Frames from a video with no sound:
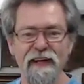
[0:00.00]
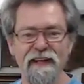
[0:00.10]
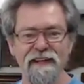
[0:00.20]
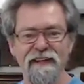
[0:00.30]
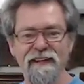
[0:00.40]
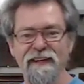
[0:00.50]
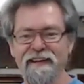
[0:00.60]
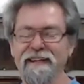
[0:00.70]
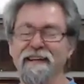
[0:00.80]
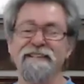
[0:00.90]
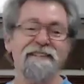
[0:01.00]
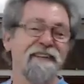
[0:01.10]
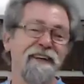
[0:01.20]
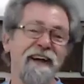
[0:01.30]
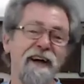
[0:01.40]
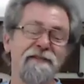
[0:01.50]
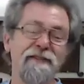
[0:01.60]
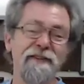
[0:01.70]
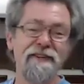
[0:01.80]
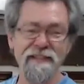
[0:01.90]
week. Yes,
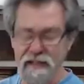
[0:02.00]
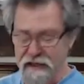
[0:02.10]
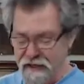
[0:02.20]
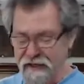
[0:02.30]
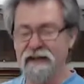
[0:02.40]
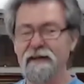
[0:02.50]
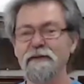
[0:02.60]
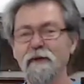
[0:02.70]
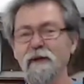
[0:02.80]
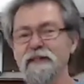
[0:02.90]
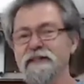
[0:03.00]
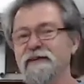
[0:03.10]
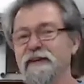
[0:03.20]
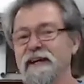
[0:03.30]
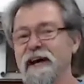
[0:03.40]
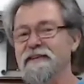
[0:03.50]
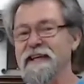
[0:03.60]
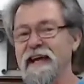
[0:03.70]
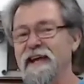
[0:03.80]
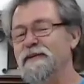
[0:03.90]
of course. We're 17
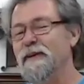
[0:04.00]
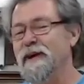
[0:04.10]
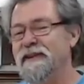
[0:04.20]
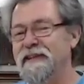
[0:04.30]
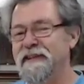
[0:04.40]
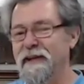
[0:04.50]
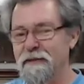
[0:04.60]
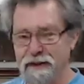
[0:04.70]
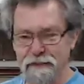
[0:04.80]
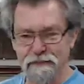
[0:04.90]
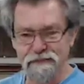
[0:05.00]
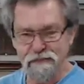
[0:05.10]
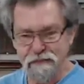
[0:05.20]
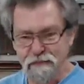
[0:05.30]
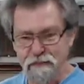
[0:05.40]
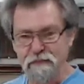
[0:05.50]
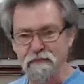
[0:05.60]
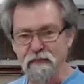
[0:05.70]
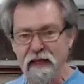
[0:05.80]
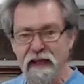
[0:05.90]
hours ahead of you, I think, there, Rick.
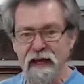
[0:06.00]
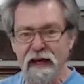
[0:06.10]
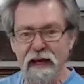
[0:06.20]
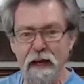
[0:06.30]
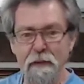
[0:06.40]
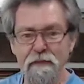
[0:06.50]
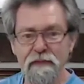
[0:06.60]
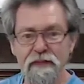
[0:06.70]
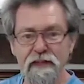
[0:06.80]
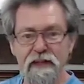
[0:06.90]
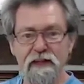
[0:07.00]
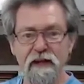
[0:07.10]
Um, didn't get